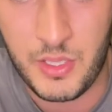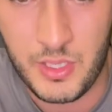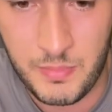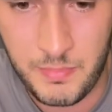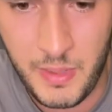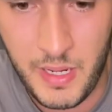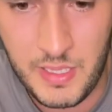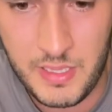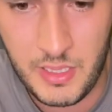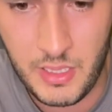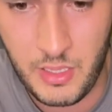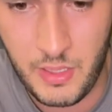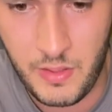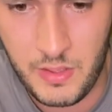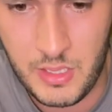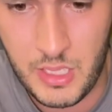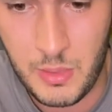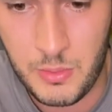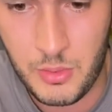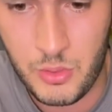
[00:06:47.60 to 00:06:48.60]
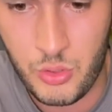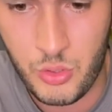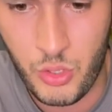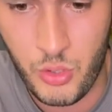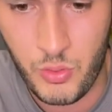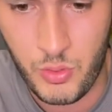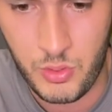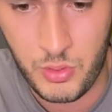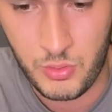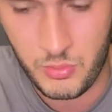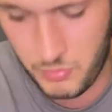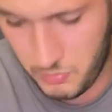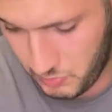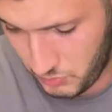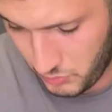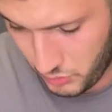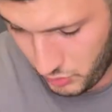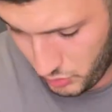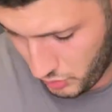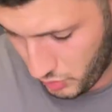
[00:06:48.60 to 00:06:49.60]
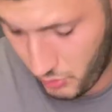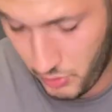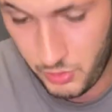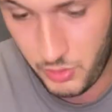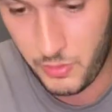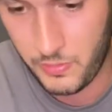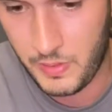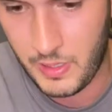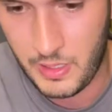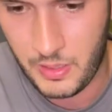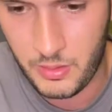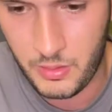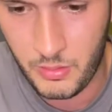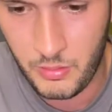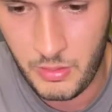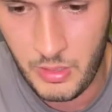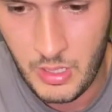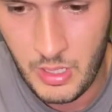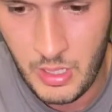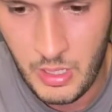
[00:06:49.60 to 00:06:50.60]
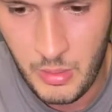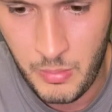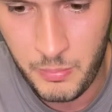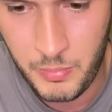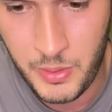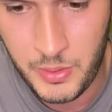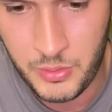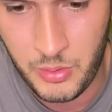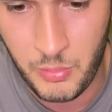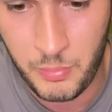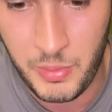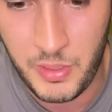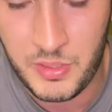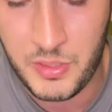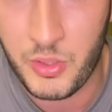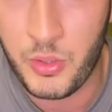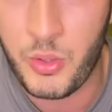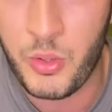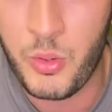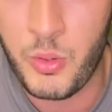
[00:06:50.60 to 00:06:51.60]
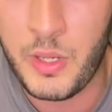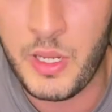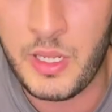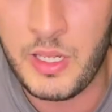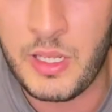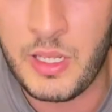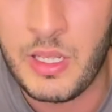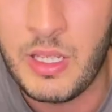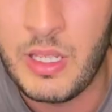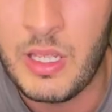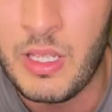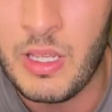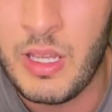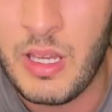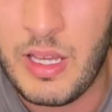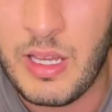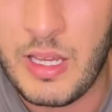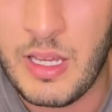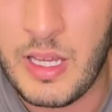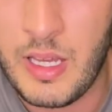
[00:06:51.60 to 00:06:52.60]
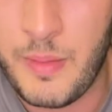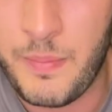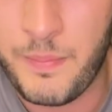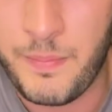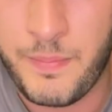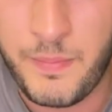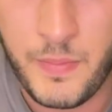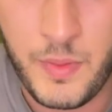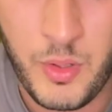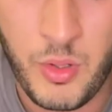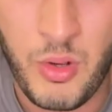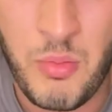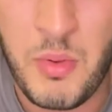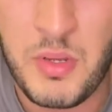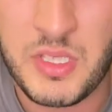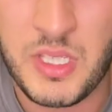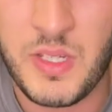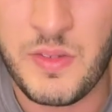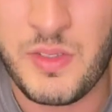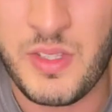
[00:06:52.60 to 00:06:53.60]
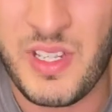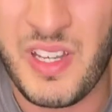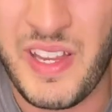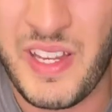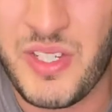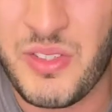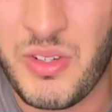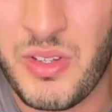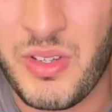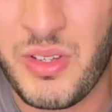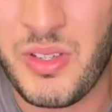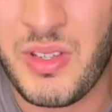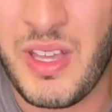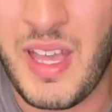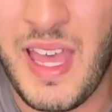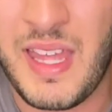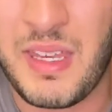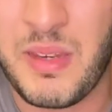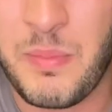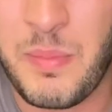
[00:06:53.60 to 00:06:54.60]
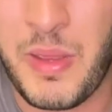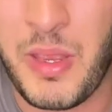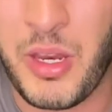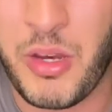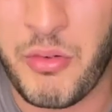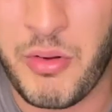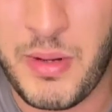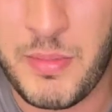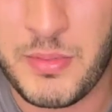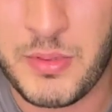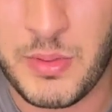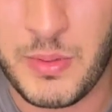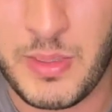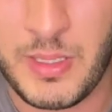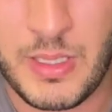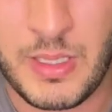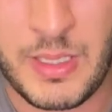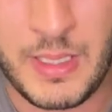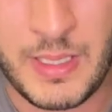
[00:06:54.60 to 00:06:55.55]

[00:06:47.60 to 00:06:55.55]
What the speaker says: It's basically like the same as a Durasoft handle, but it's got bits of cork in it. Almost gives an extra added bit of grip to it.